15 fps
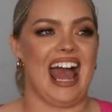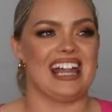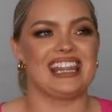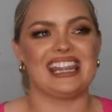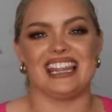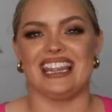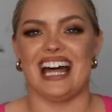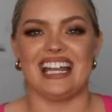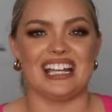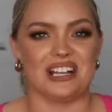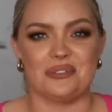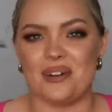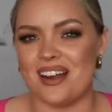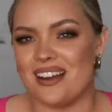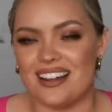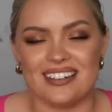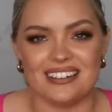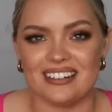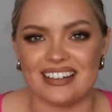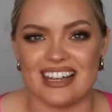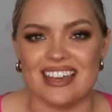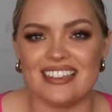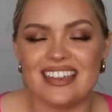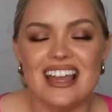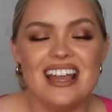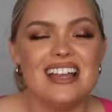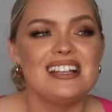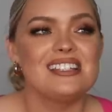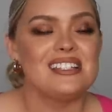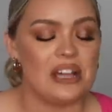athletic wear underneath.
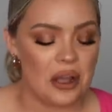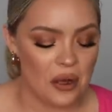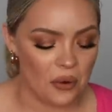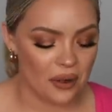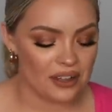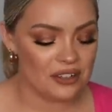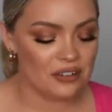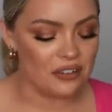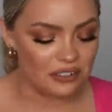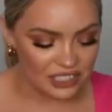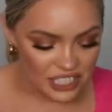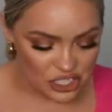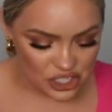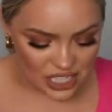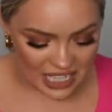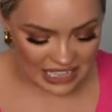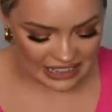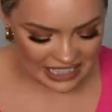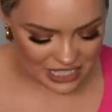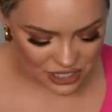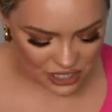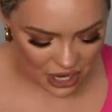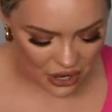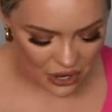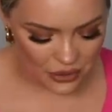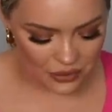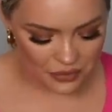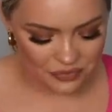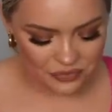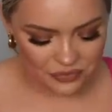So legit, this
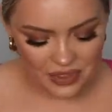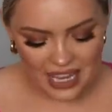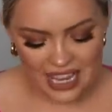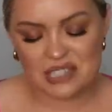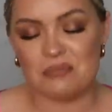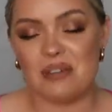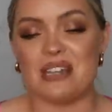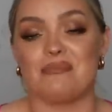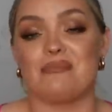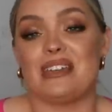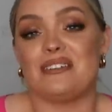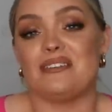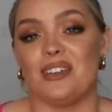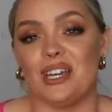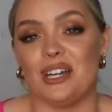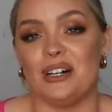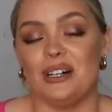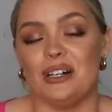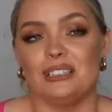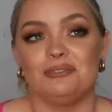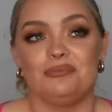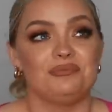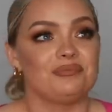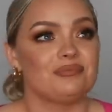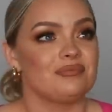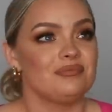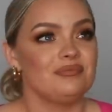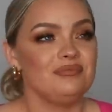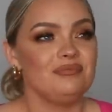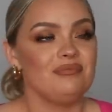coat has made me feel
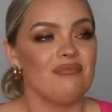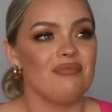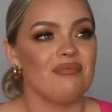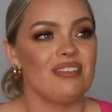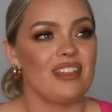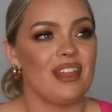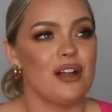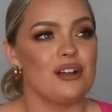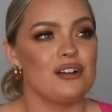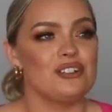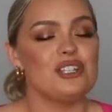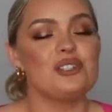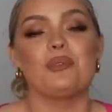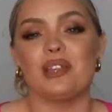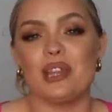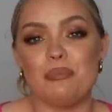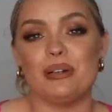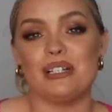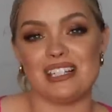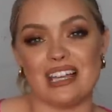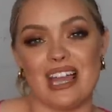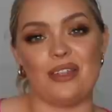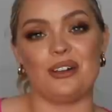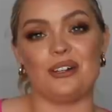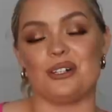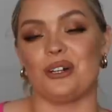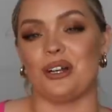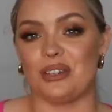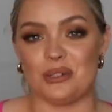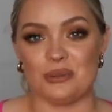just really put together
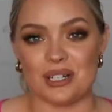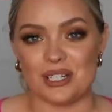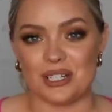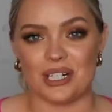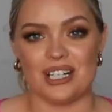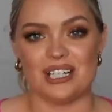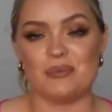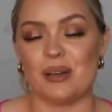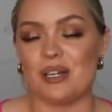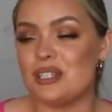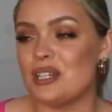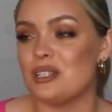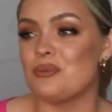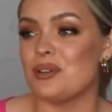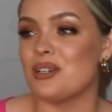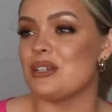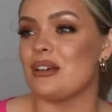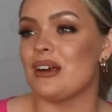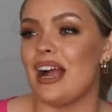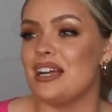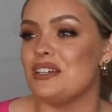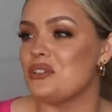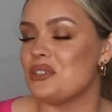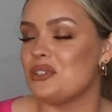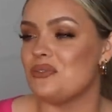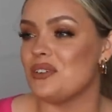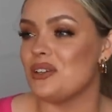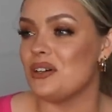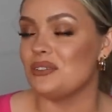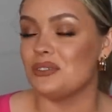during the winter, especially in the winter. I just
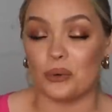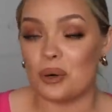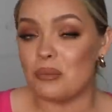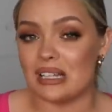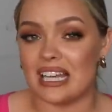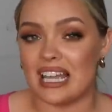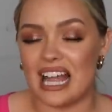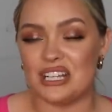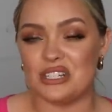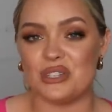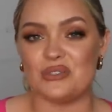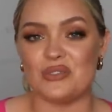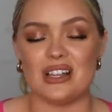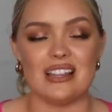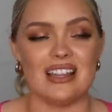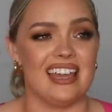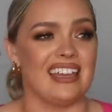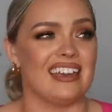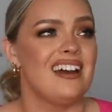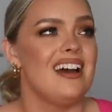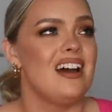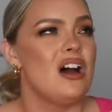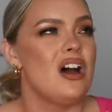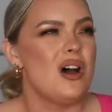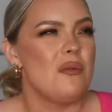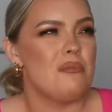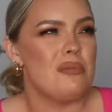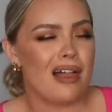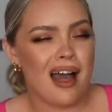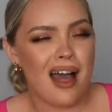feel normally, I just feel like
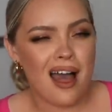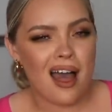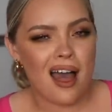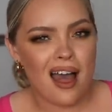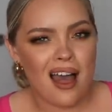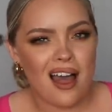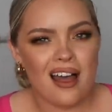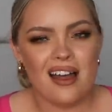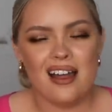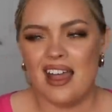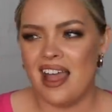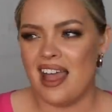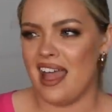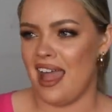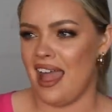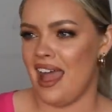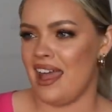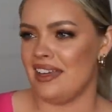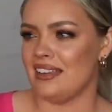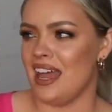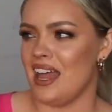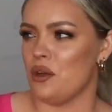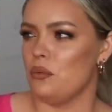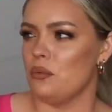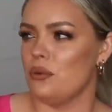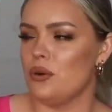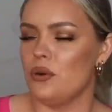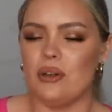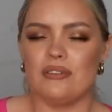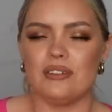blah and like
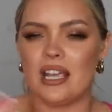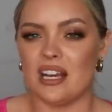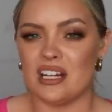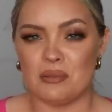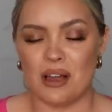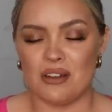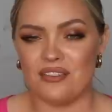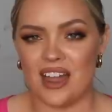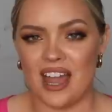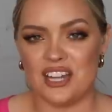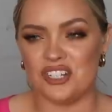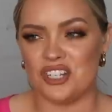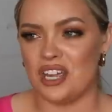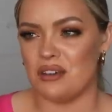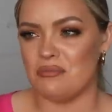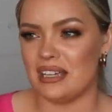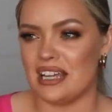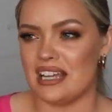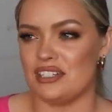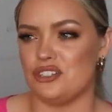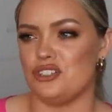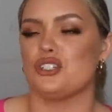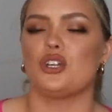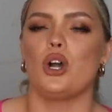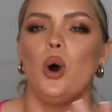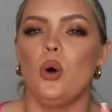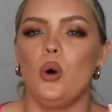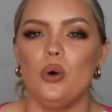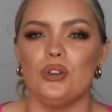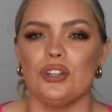who even cares about fashion because it's just
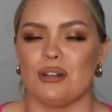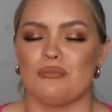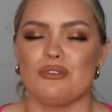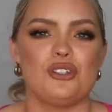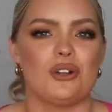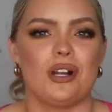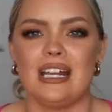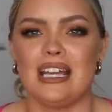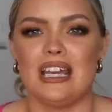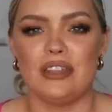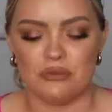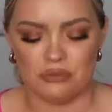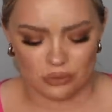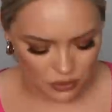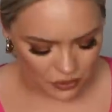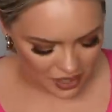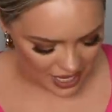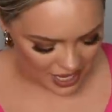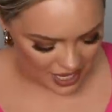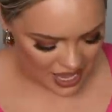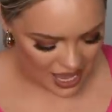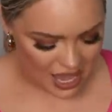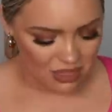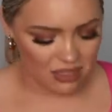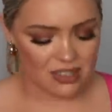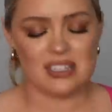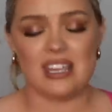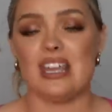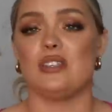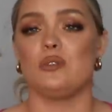cold and I'm just trying to get through it.
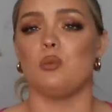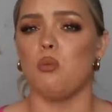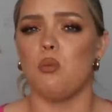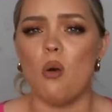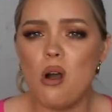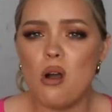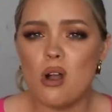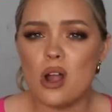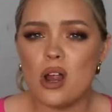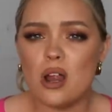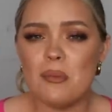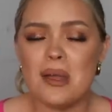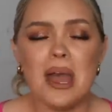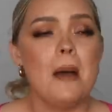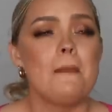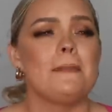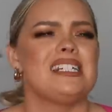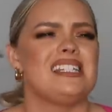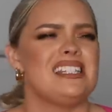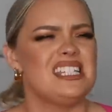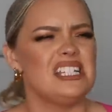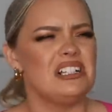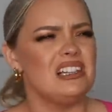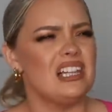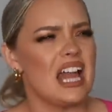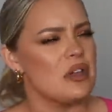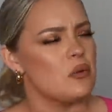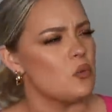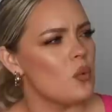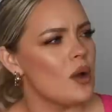This is warm, but it's still
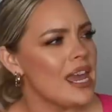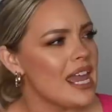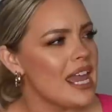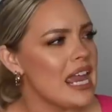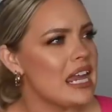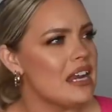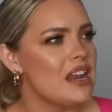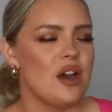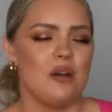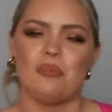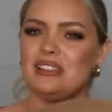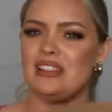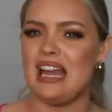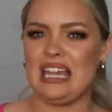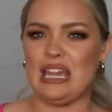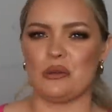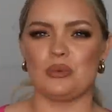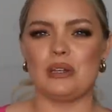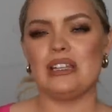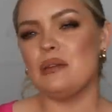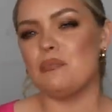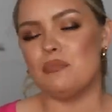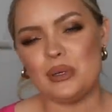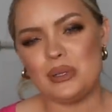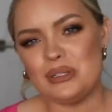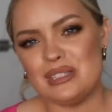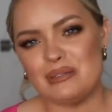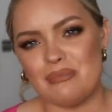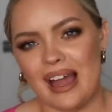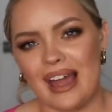lightweight, but like it really
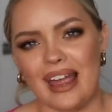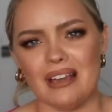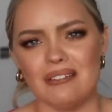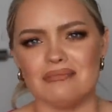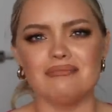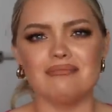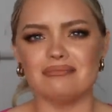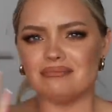boosts my